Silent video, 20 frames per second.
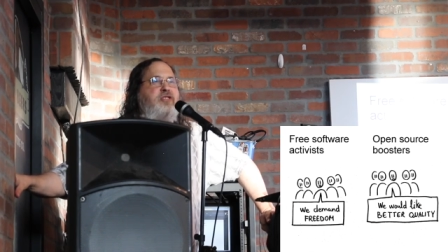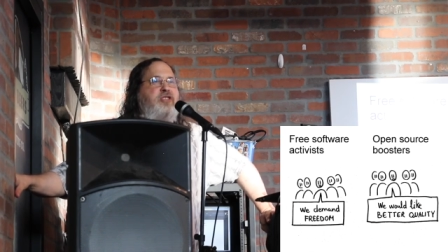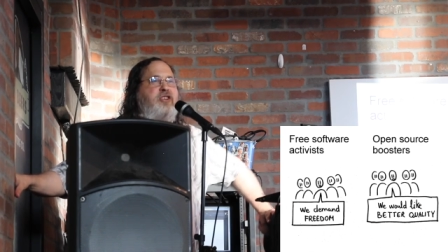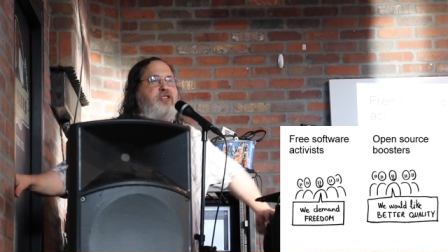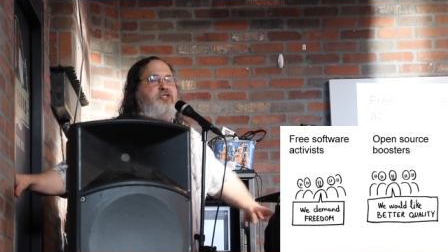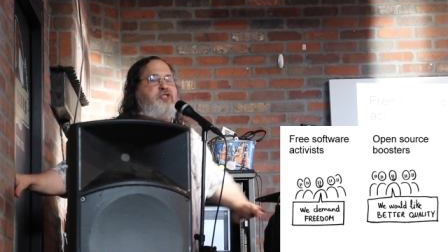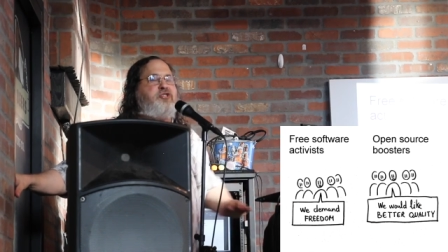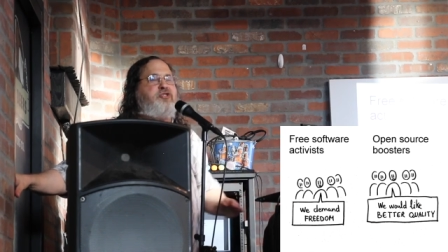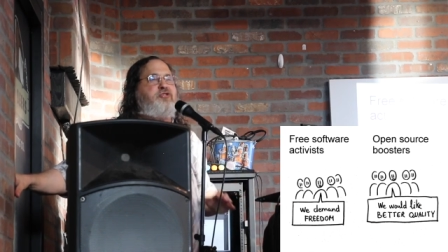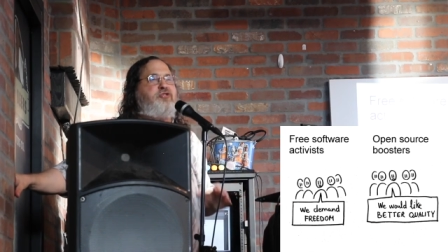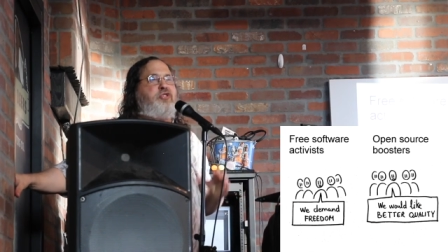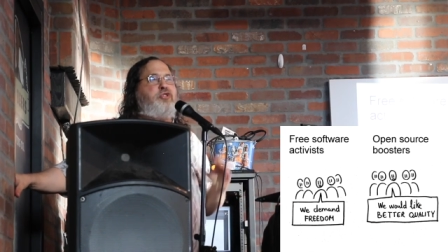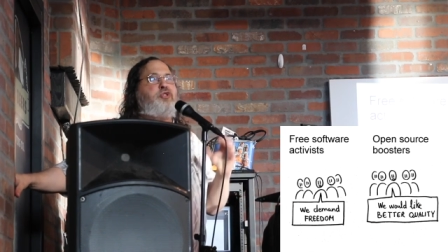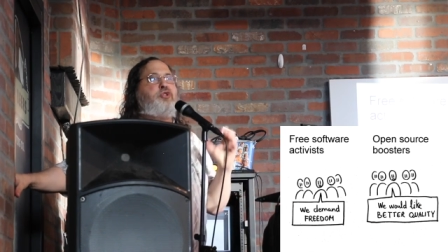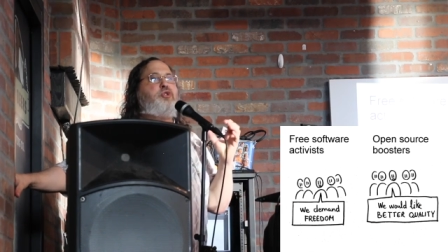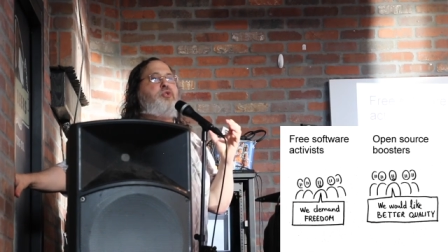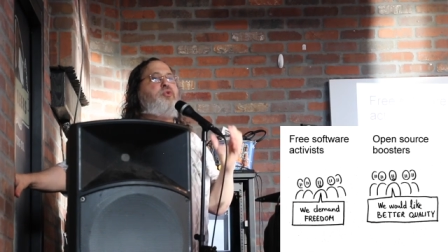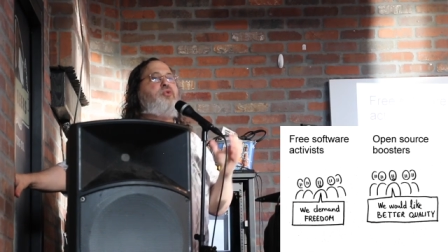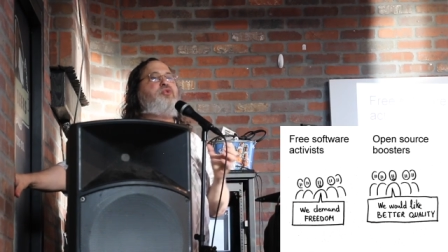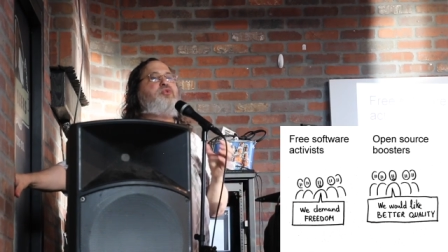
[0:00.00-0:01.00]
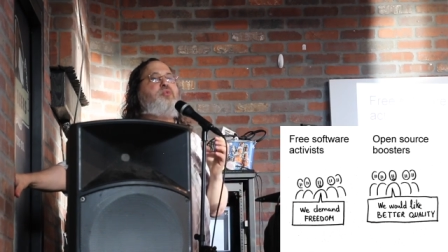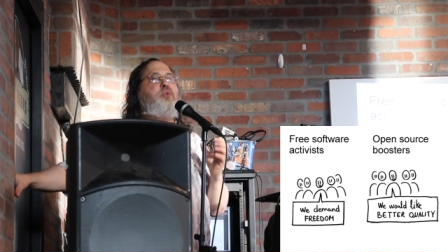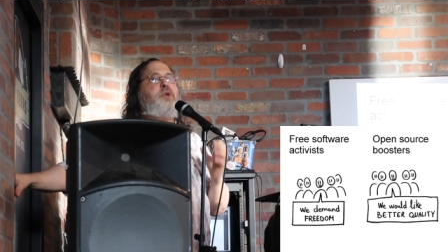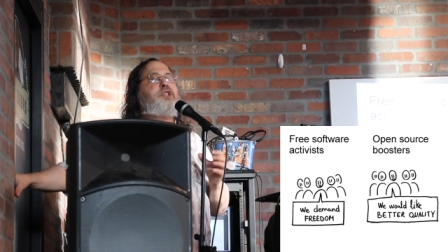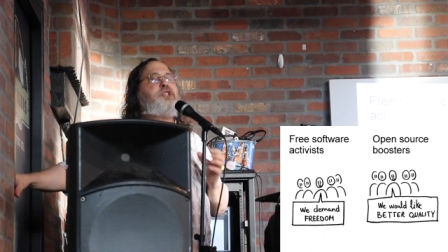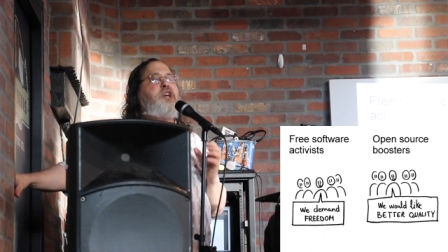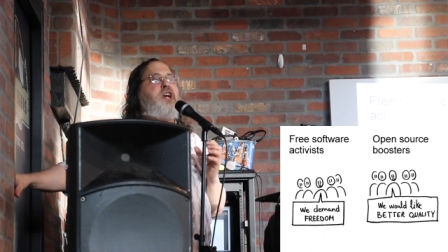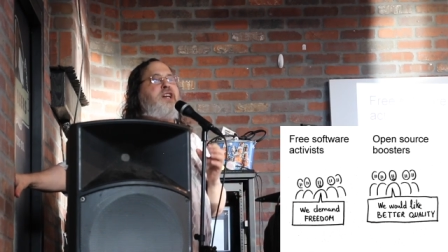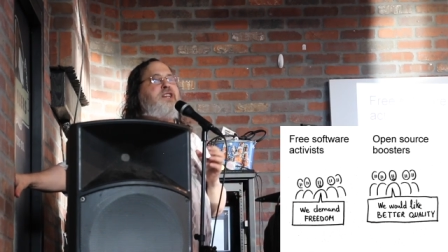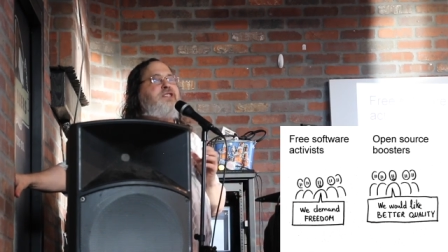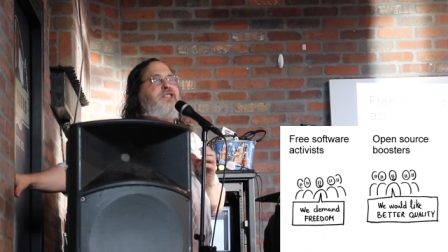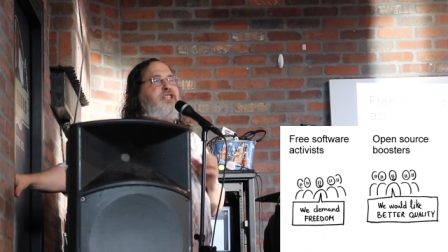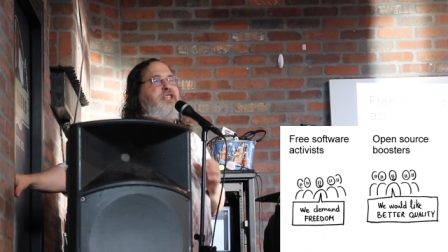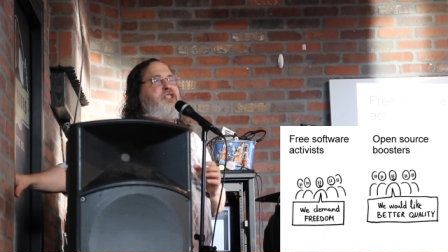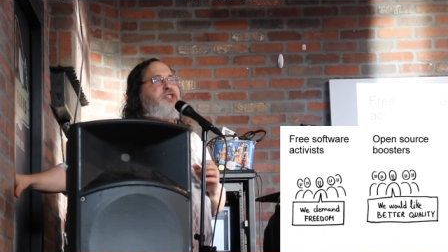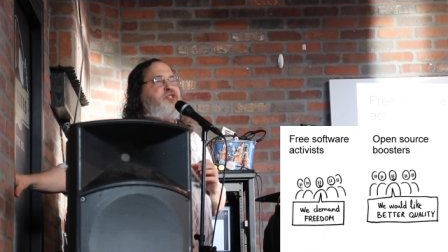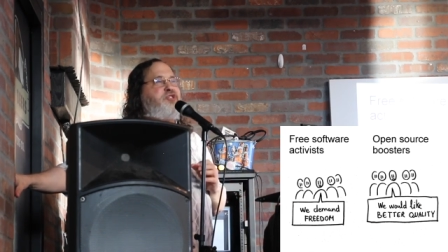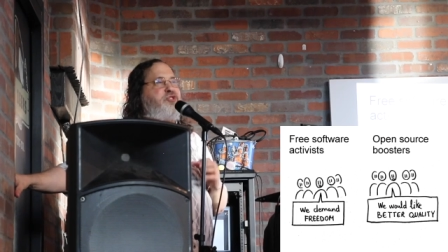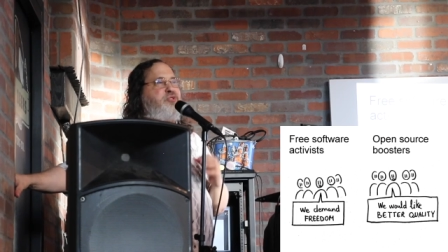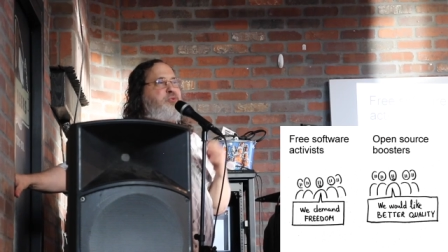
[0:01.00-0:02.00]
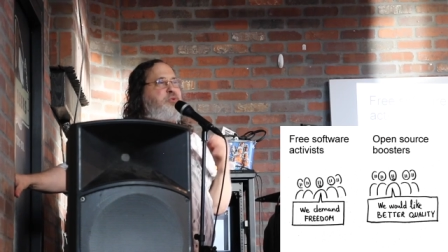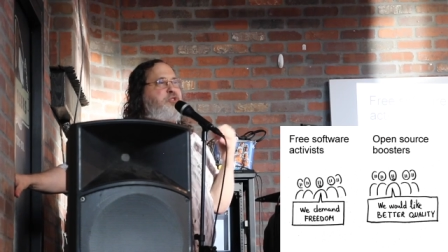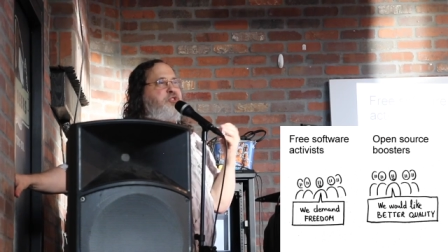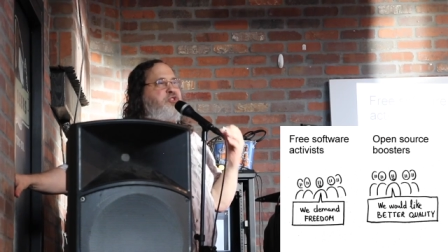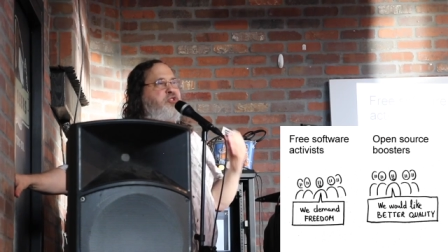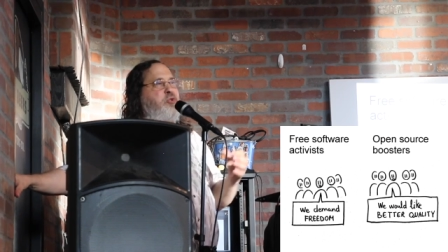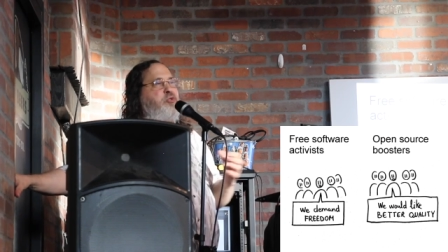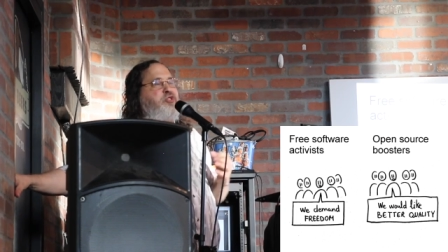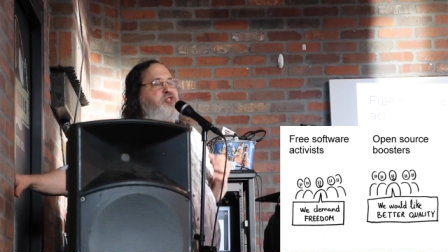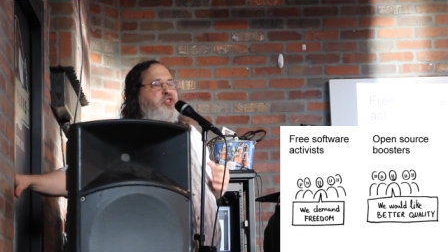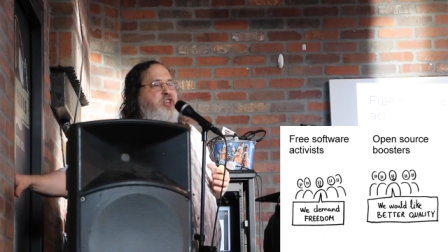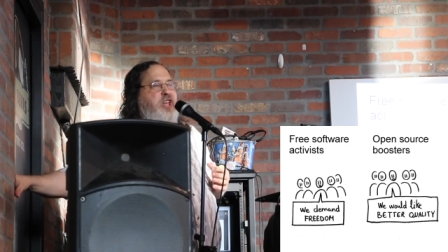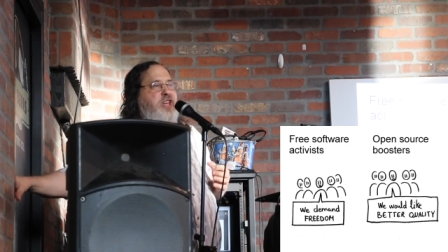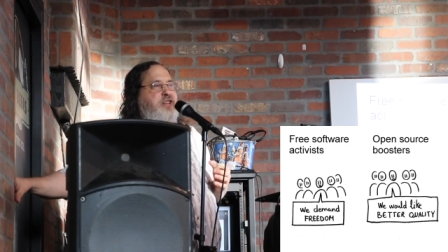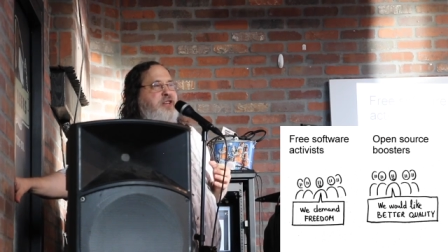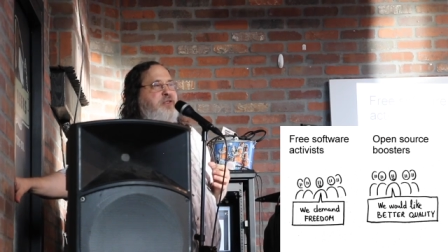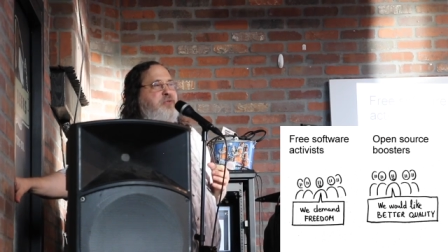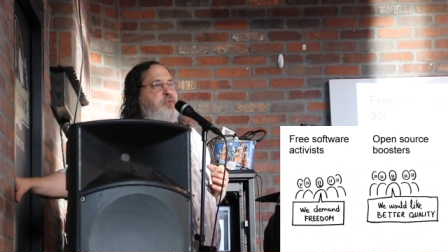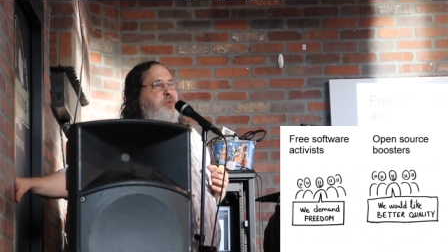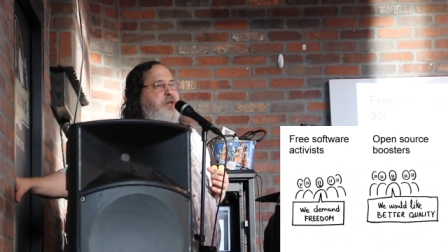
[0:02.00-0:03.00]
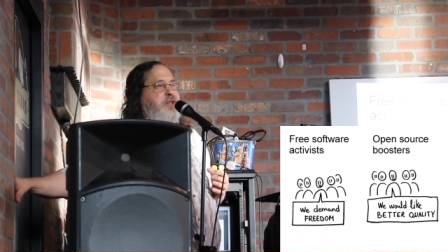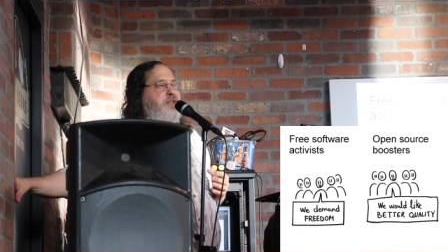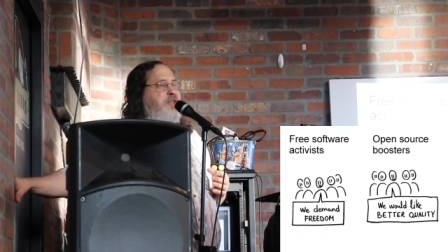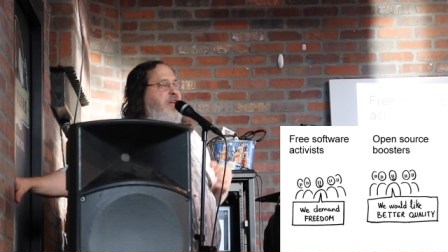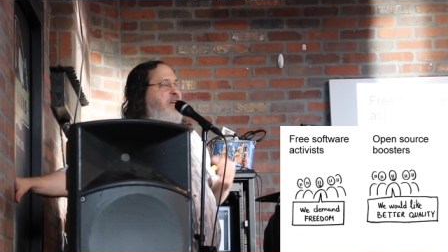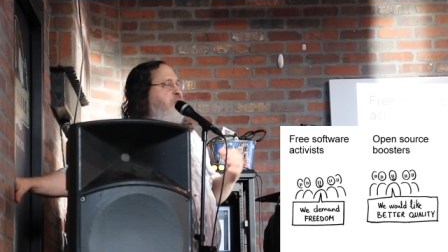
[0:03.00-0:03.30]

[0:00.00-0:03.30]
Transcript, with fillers: to choose which ideas to associate it with